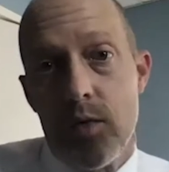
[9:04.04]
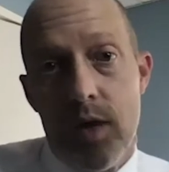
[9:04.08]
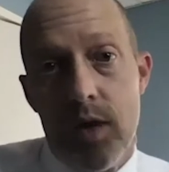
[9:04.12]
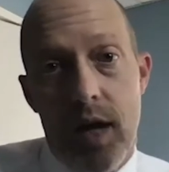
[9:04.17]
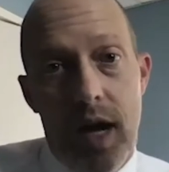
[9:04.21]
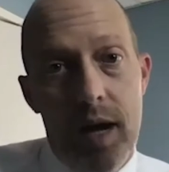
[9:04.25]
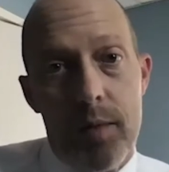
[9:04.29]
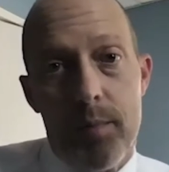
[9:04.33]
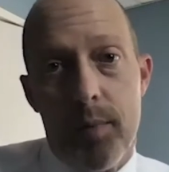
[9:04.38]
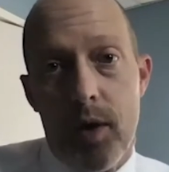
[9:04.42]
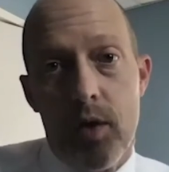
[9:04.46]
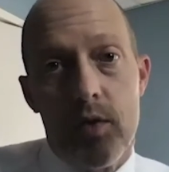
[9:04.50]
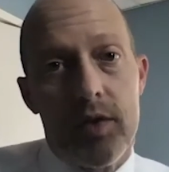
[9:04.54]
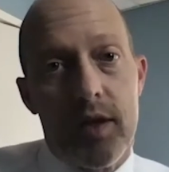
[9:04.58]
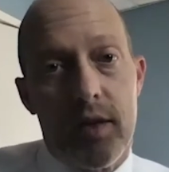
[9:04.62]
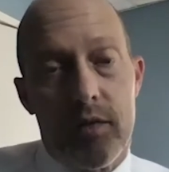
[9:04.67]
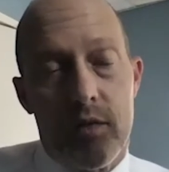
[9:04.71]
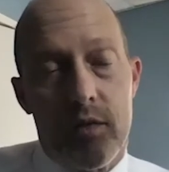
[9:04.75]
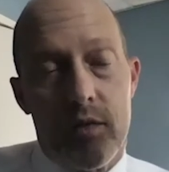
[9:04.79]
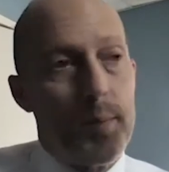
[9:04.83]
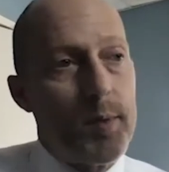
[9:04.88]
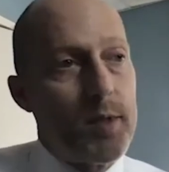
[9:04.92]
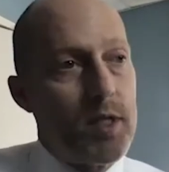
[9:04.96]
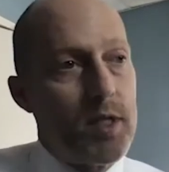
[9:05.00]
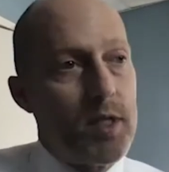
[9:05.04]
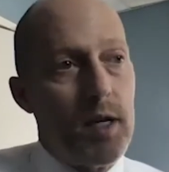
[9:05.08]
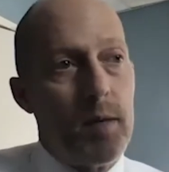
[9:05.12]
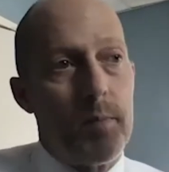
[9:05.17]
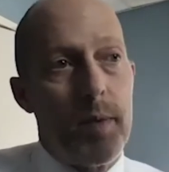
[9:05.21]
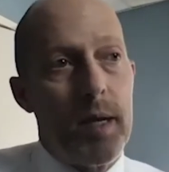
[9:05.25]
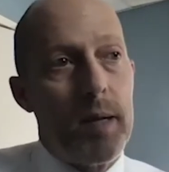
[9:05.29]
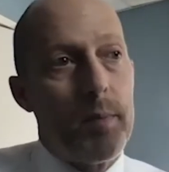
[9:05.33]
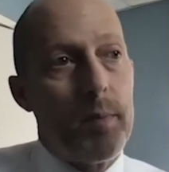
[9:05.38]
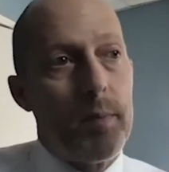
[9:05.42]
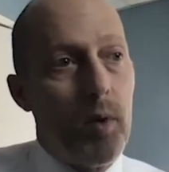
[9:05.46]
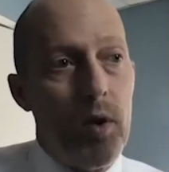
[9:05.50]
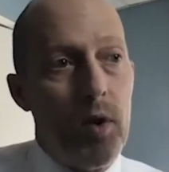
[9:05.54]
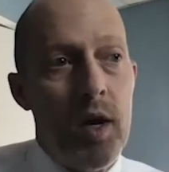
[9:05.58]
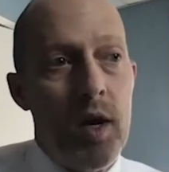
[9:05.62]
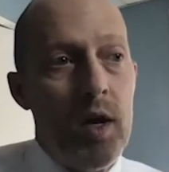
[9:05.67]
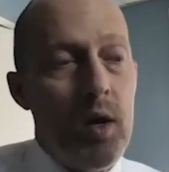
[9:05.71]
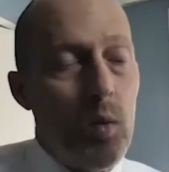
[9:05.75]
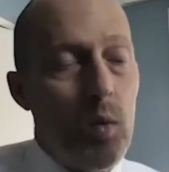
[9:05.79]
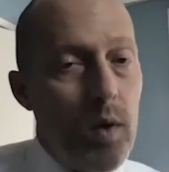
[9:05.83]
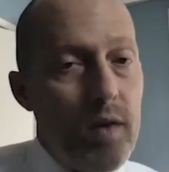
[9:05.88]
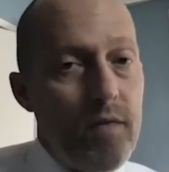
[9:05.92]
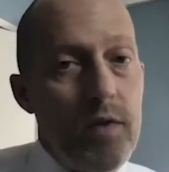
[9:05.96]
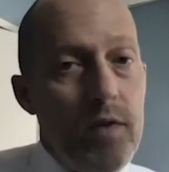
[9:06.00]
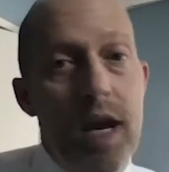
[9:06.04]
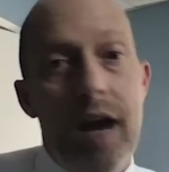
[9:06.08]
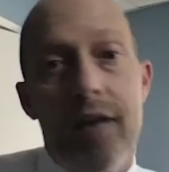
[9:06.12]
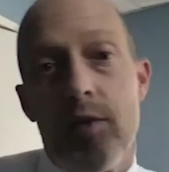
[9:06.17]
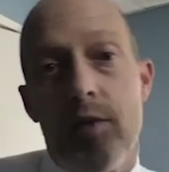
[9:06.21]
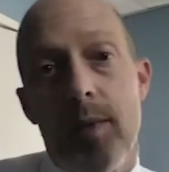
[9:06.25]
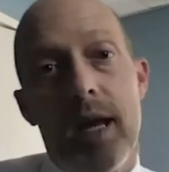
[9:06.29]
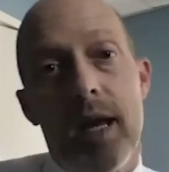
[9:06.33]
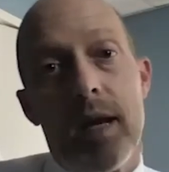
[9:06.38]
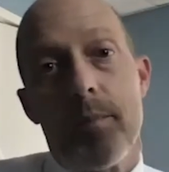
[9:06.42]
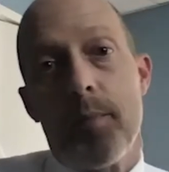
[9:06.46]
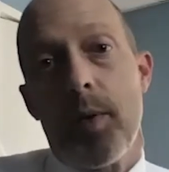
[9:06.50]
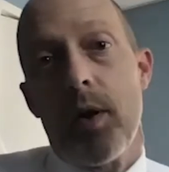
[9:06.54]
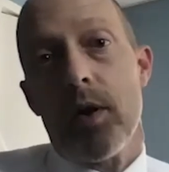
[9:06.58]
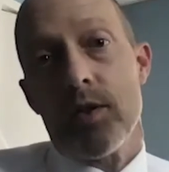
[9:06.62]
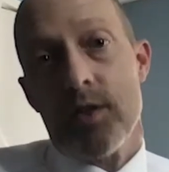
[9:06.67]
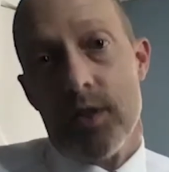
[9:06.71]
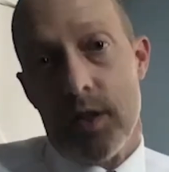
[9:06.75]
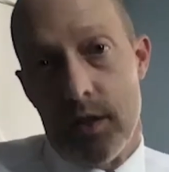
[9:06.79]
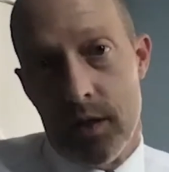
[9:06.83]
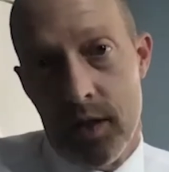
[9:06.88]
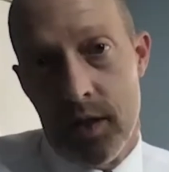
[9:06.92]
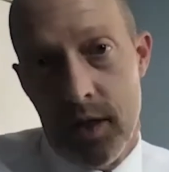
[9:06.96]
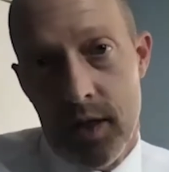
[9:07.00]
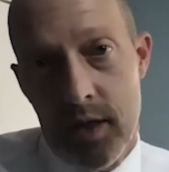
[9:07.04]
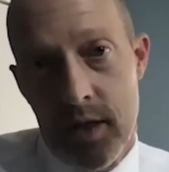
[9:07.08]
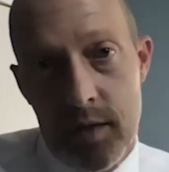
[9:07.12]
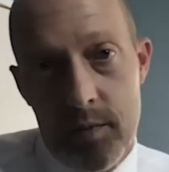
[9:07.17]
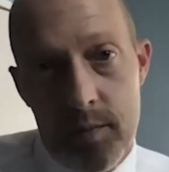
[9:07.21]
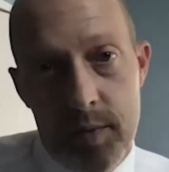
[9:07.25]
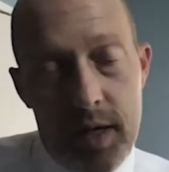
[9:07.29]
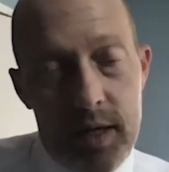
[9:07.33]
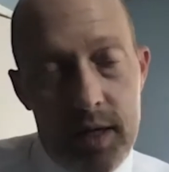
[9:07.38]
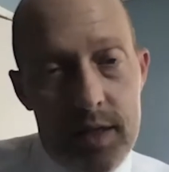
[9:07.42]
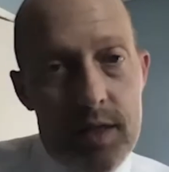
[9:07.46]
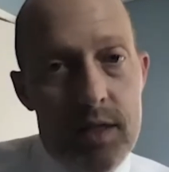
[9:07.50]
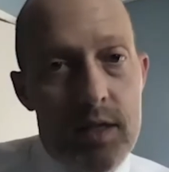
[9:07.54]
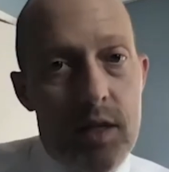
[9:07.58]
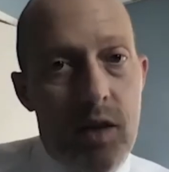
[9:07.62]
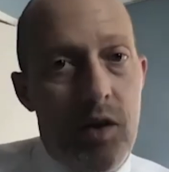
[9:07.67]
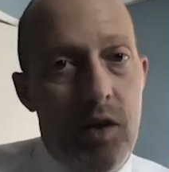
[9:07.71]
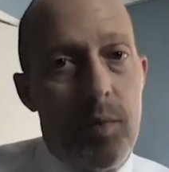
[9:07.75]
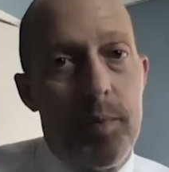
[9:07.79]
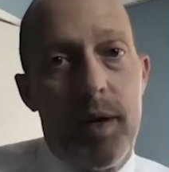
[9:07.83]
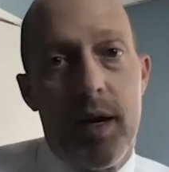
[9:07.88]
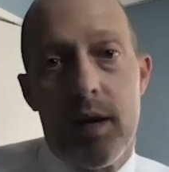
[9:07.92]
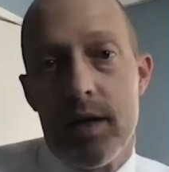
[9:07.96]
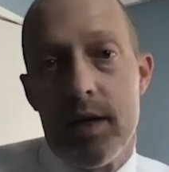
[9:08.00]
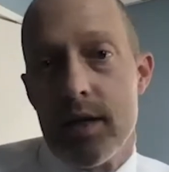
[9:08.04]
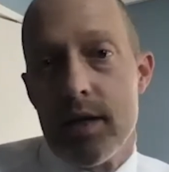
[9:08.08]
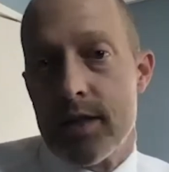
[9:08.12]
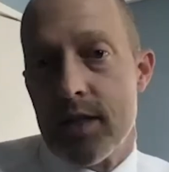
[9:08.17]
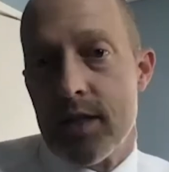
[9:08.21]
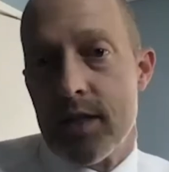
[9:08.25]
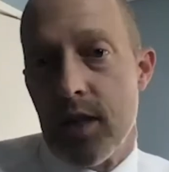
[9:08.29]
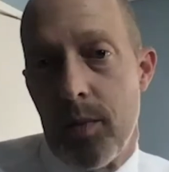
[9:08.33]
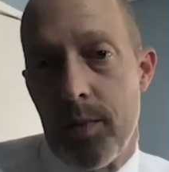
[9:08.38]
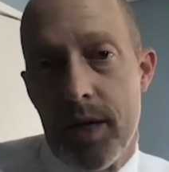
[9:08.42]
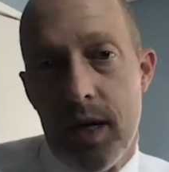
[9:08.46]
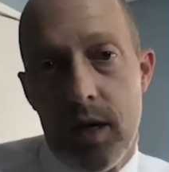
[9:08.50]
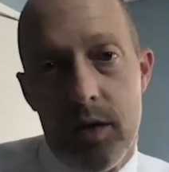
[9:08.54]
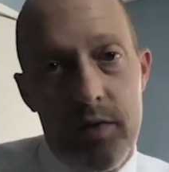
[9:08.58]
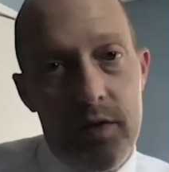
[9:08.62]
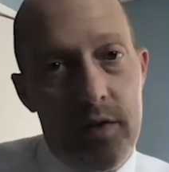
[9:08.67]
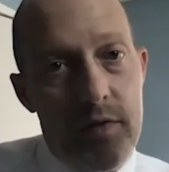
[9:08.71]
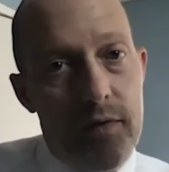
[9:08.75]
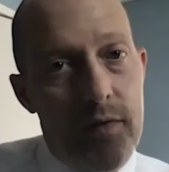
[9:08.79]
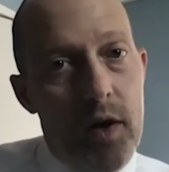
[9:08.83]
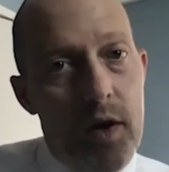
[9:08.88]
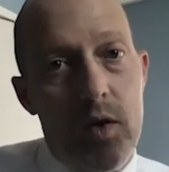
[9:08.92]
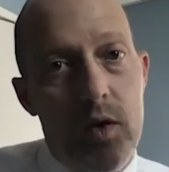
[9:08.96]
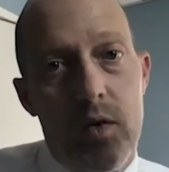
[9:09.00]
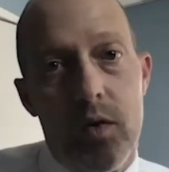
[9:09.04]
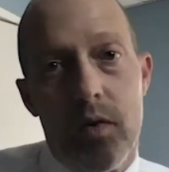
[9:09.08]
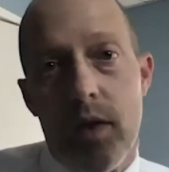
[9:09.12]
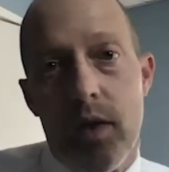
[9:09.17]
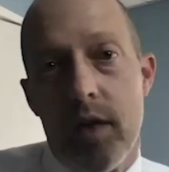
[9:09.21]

and I both have represented people we've never met in person because it's all been it's all been over the phone.